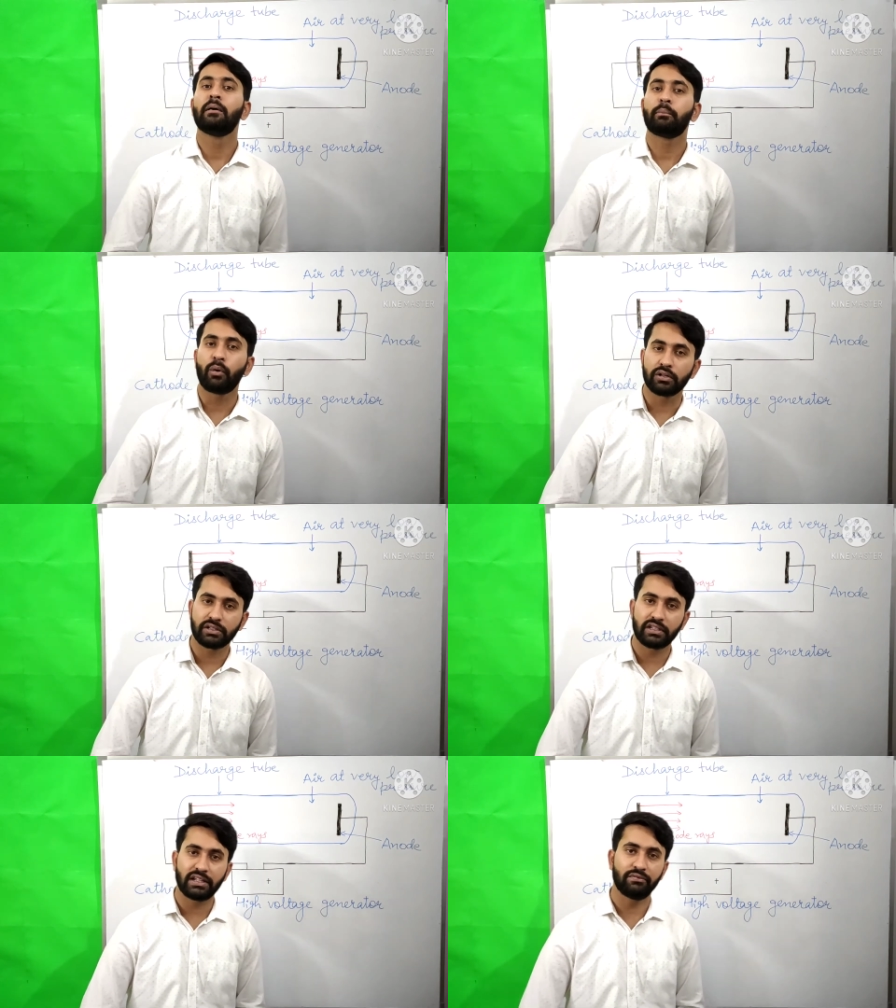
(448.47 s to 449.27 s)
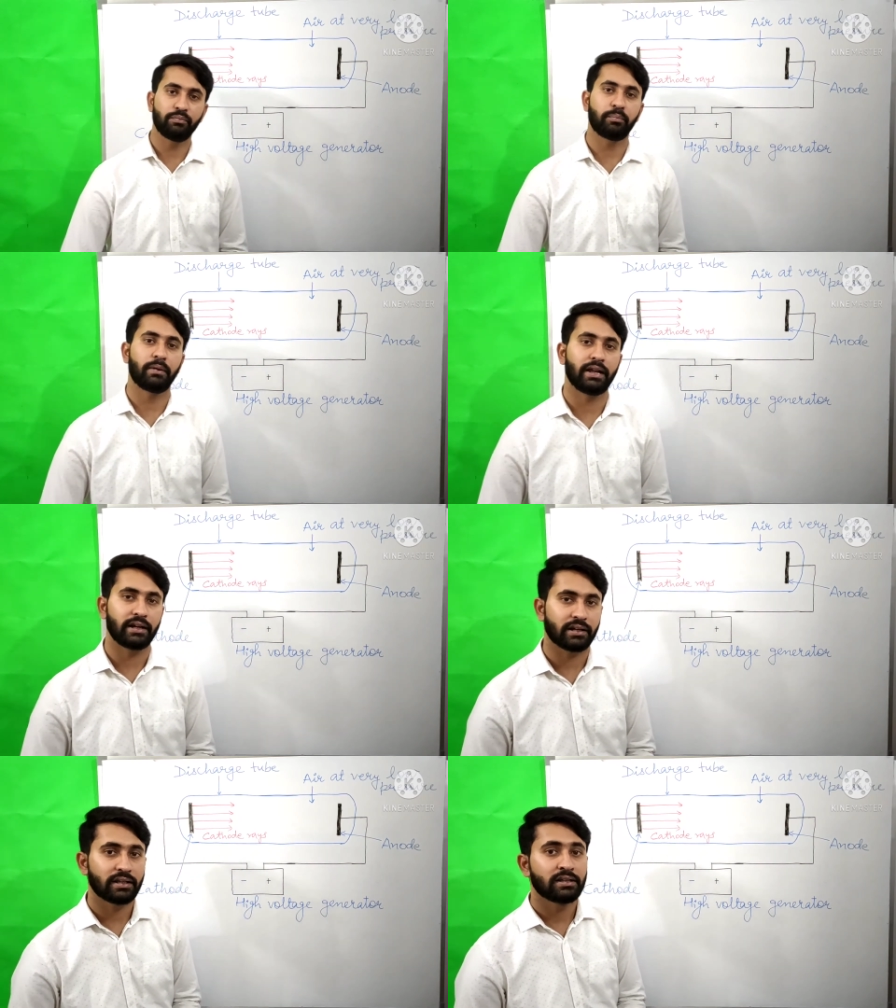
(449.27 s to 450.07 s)
positive
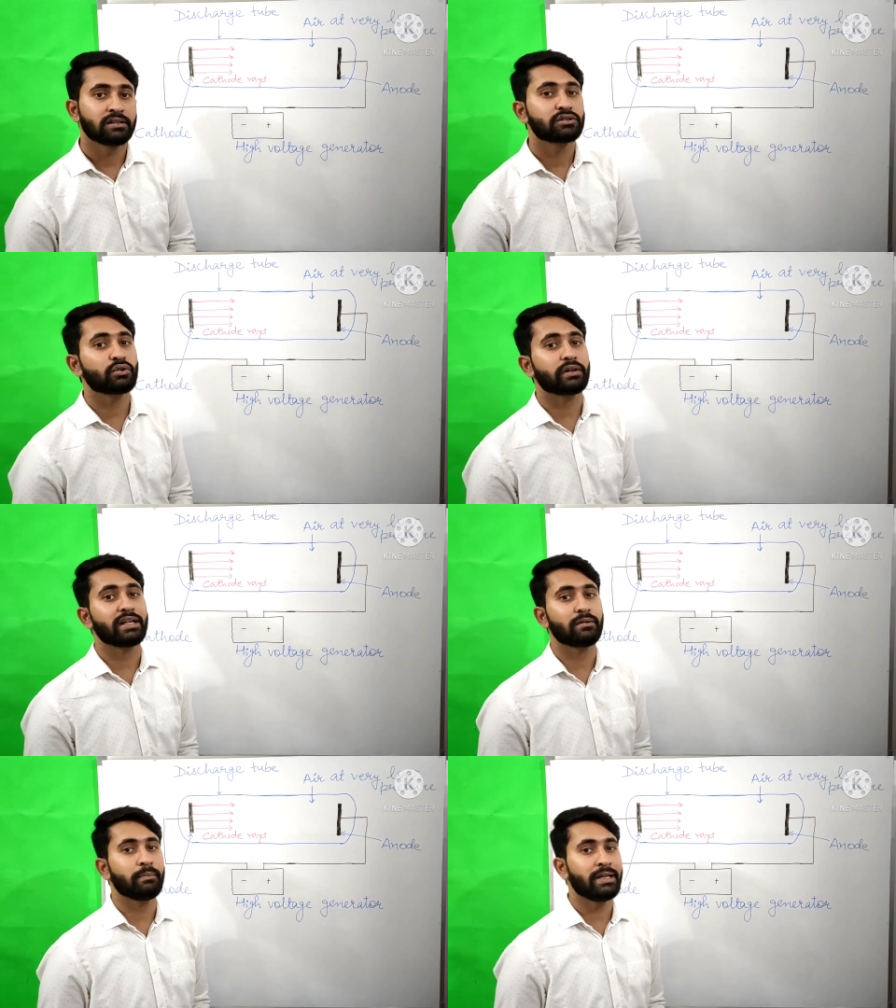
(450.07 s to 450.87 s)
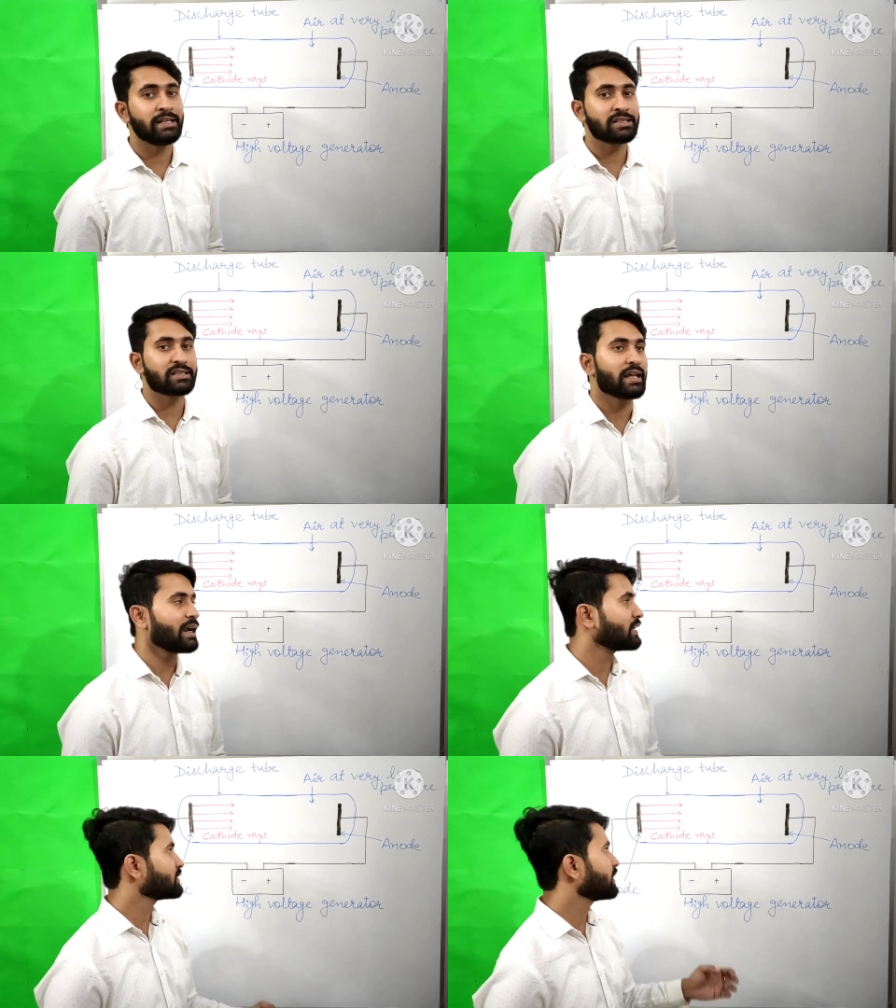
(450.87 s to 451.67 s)
plate. So it means
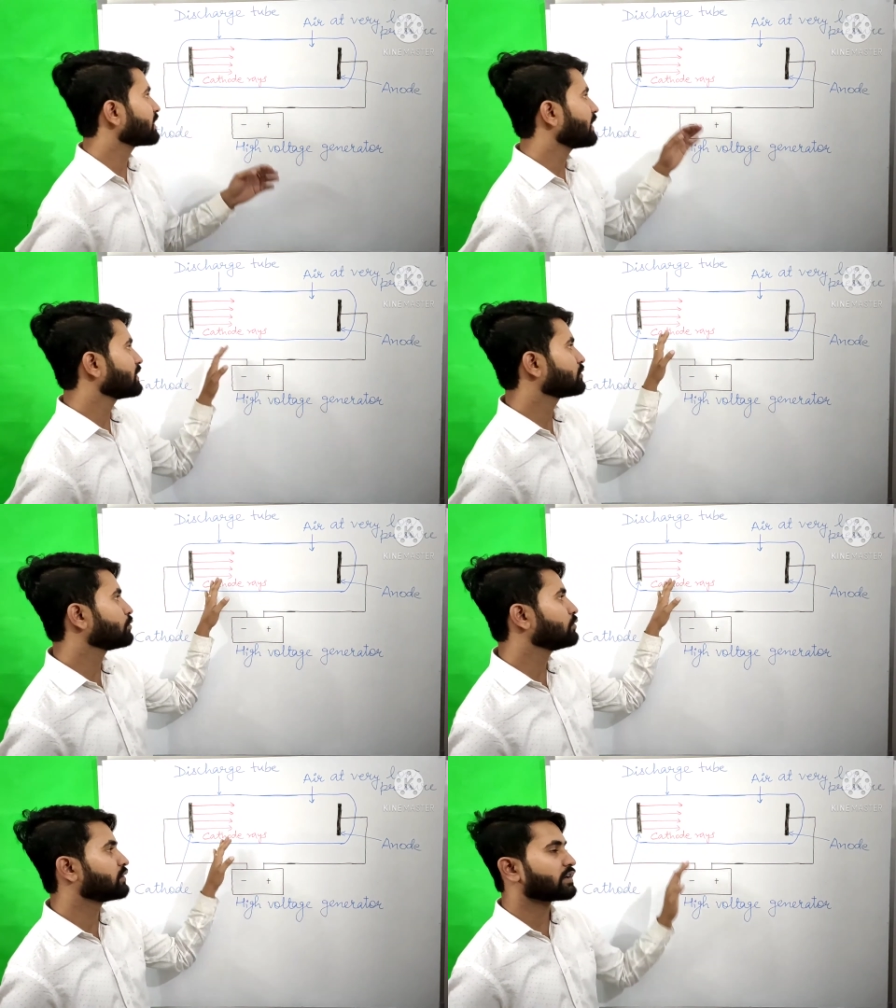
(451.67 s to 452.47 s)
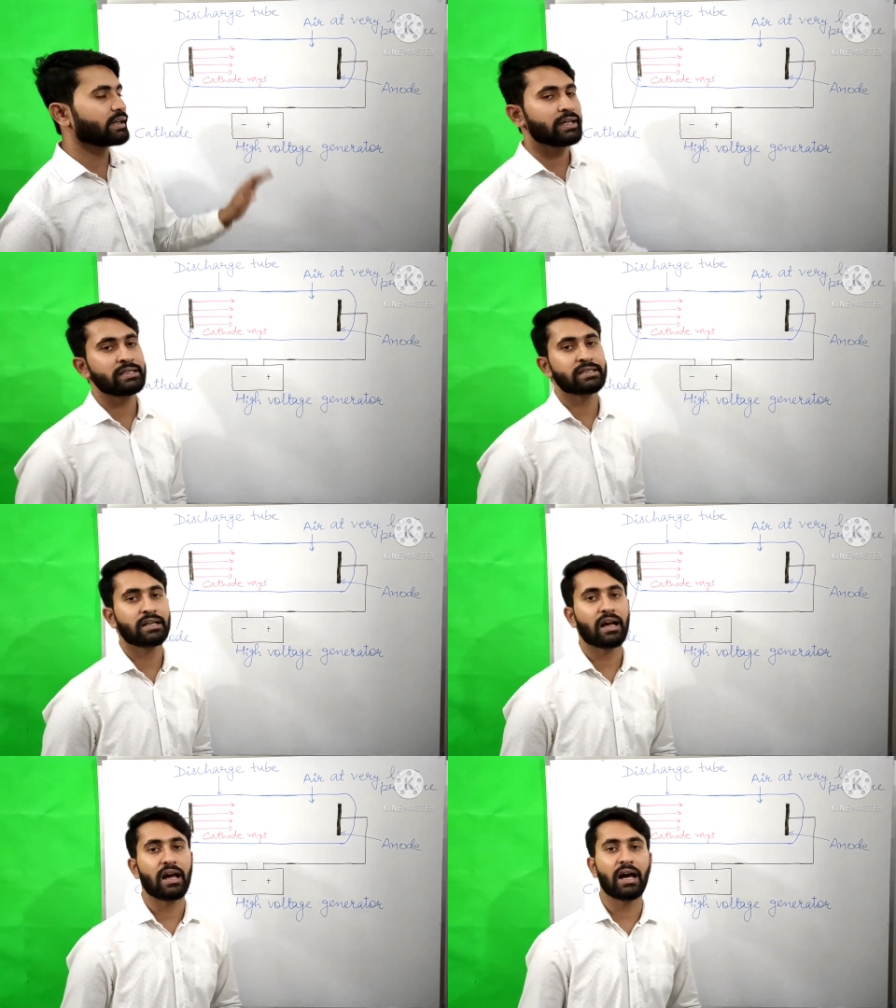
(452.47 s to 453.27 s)
that the cathode rays
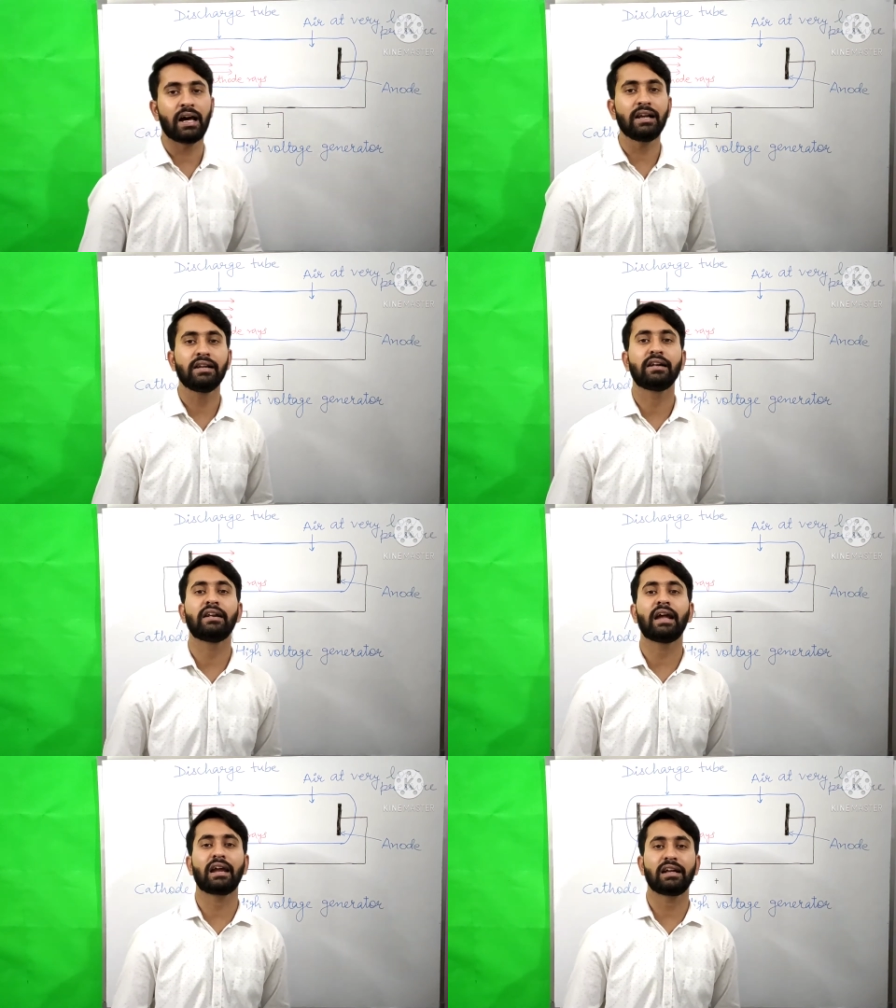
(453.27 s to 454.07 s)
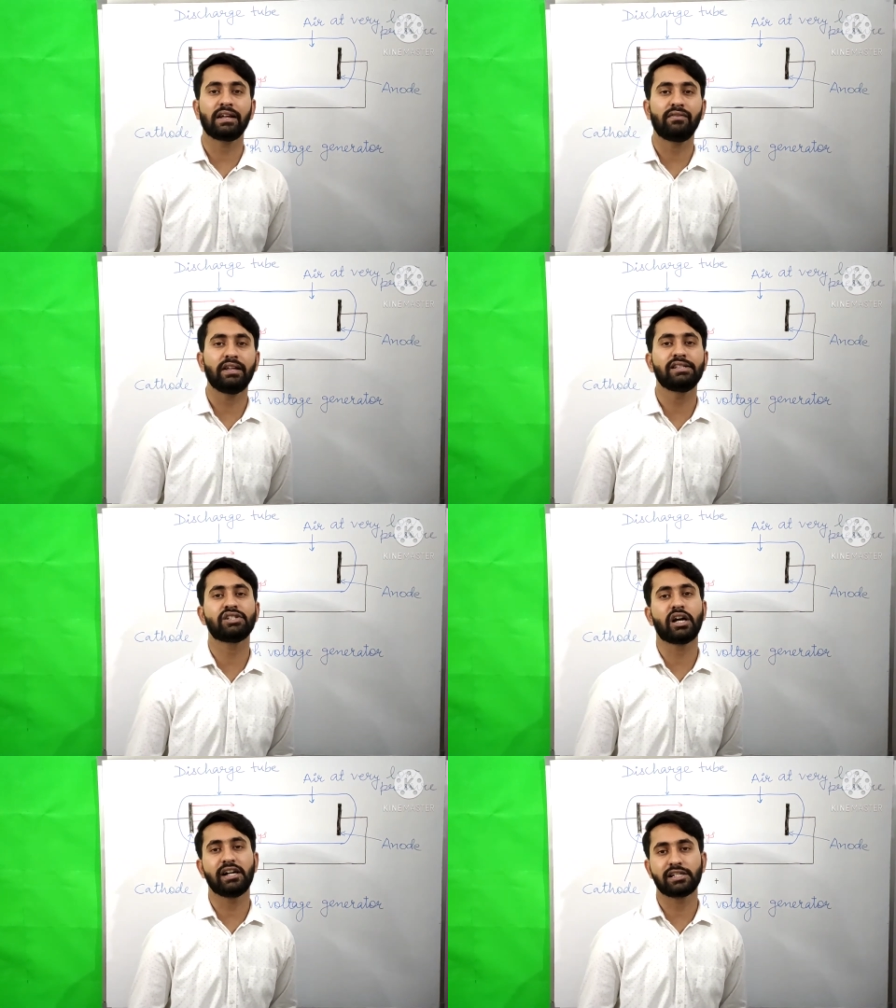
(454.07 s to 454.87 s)
are negatively
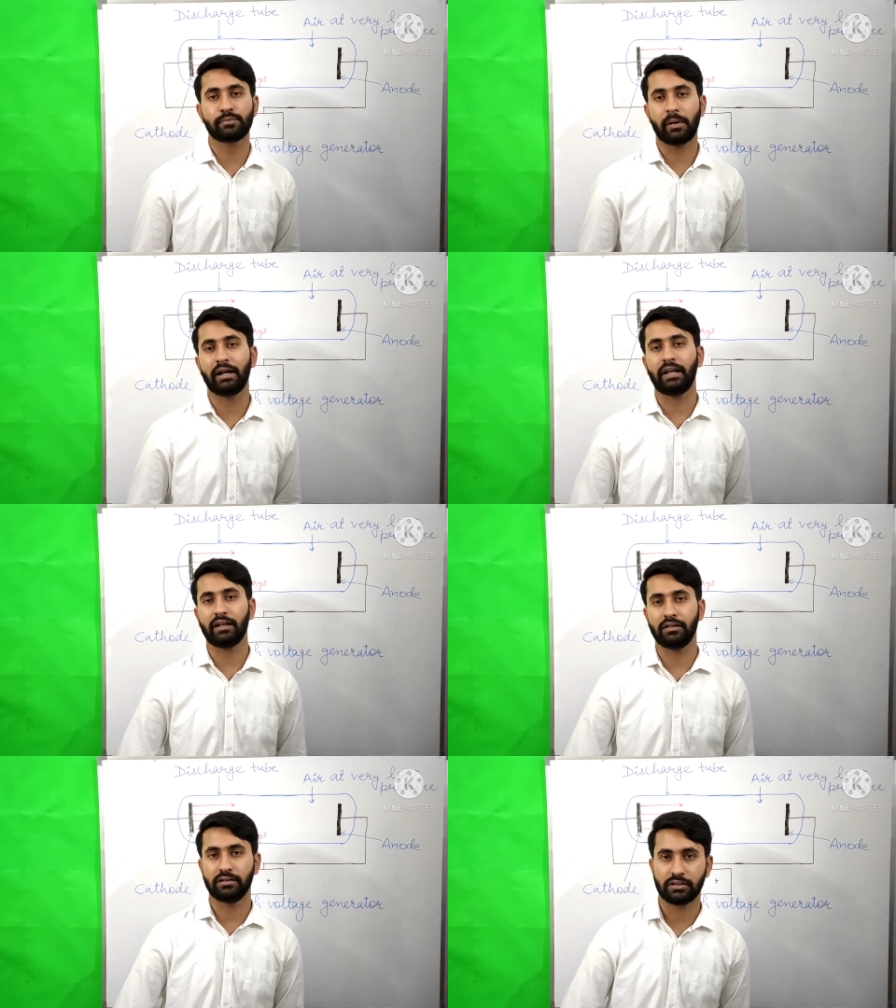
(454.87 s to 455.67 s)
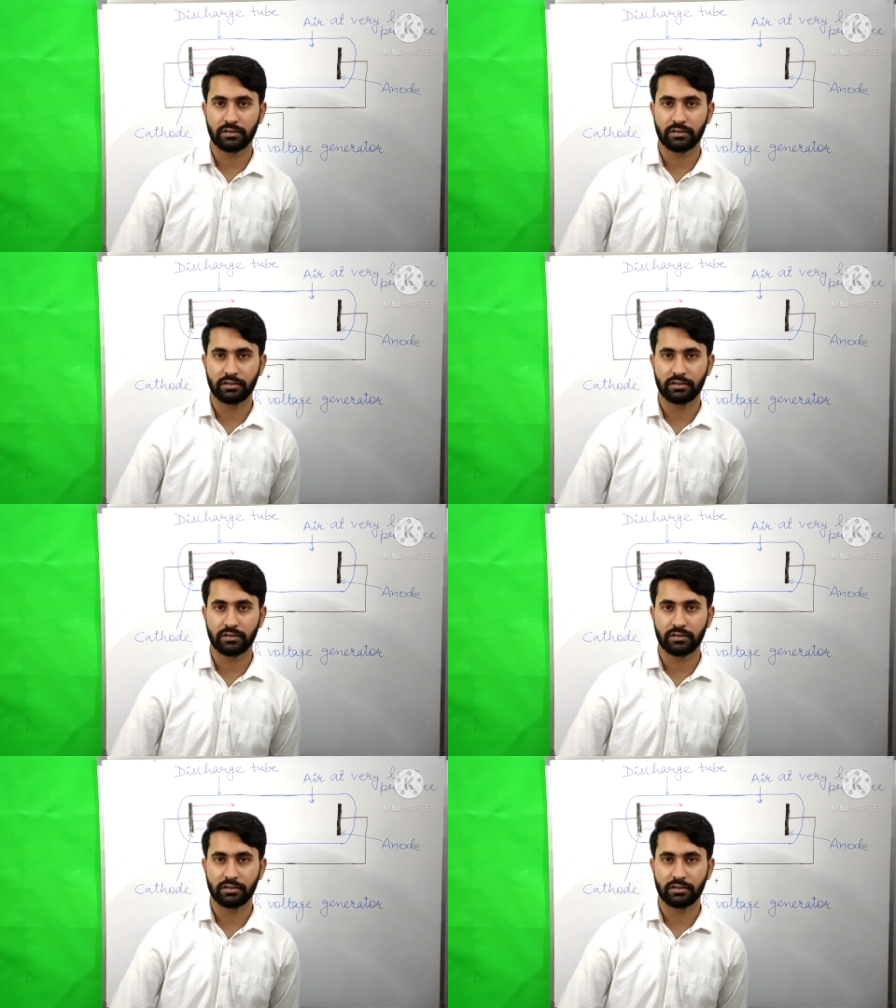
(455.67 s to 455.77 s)
charged particles.